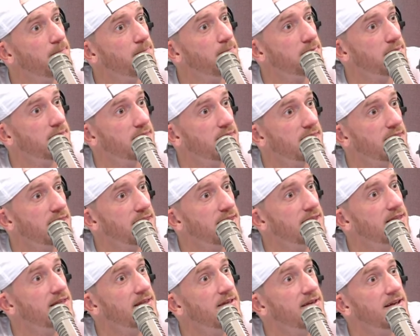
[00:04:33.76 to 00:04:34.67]
Great
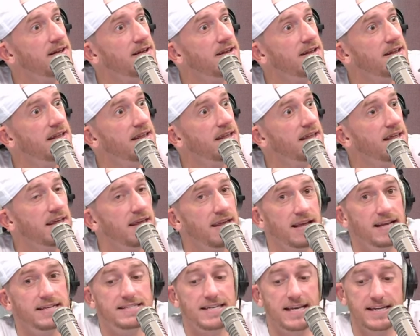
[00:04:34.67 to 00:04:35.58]
question.
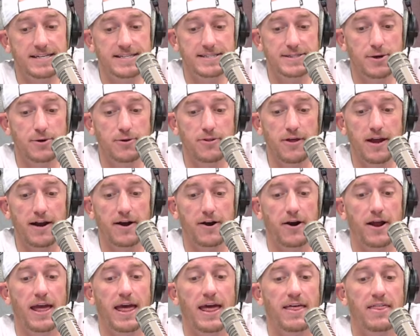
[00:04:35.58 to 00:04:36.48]
Is he still there?
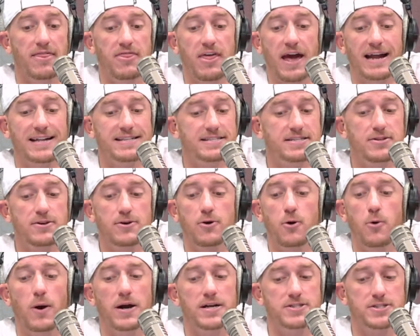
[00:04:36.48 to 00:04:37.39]
That's the
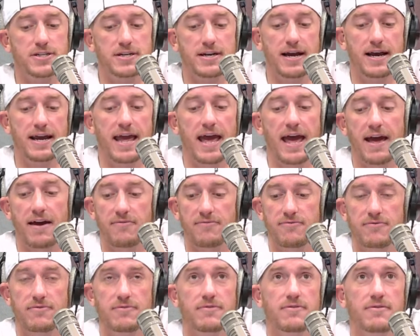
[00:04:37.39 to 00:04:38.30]
question I
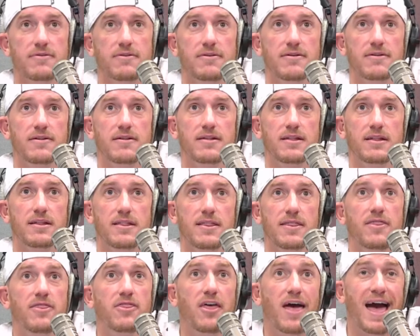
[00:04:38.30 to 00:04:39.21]
have.
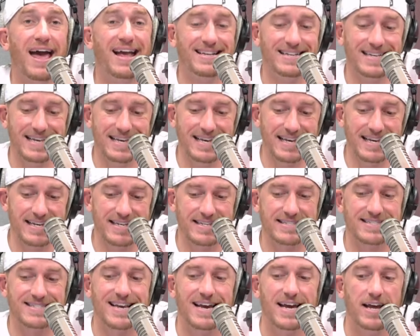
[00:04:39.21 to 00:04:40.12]
That
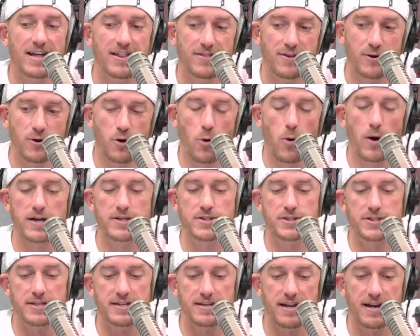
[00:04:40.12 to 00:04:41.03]
is the
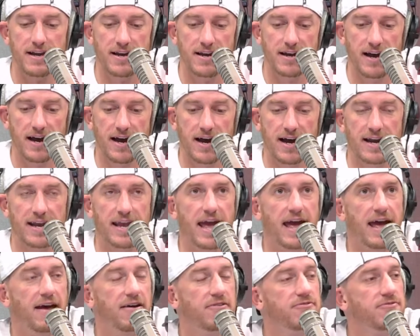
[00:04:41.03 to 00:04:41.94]
question I
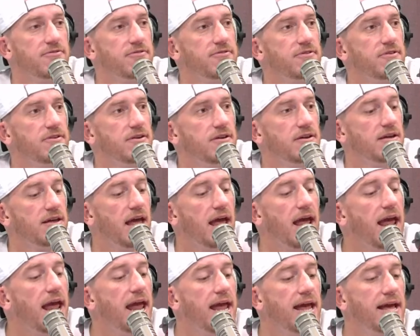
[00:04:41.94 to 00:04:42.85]
have.
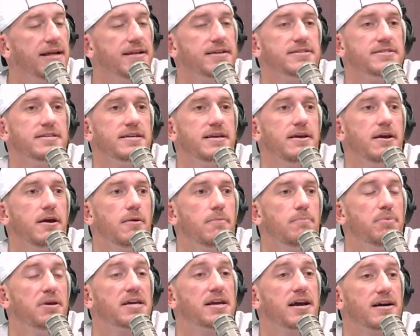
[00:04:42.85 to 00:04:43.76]
And
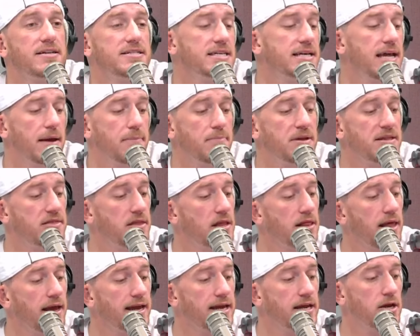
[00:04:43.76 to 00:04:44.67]
because, it, I mean,
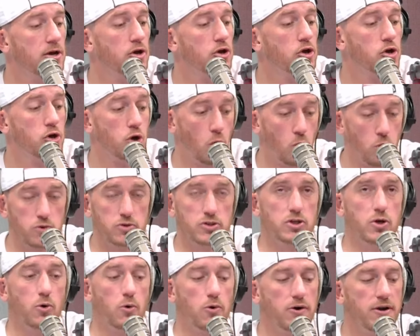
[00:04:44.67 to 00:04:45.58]
like, goal
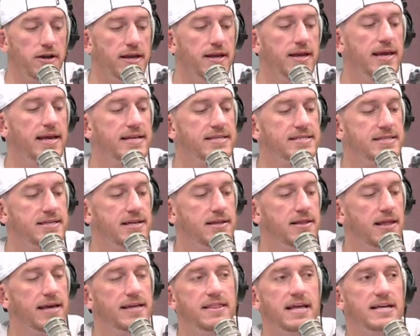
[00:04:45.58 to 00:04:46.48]
scoring is,
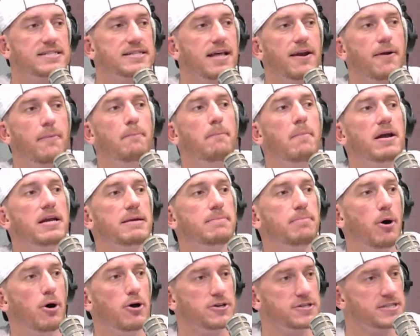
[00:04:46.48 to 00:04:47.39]
like, that's not a money
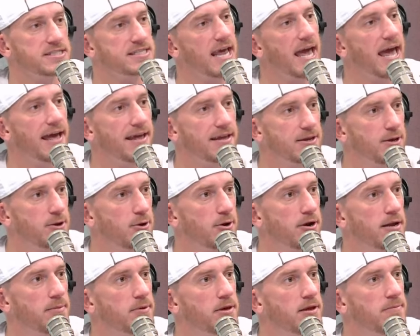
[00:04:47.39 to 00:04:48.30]
ball stat. You know what
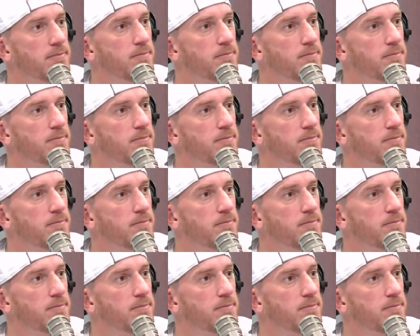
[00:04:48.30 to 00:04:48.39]
I mean?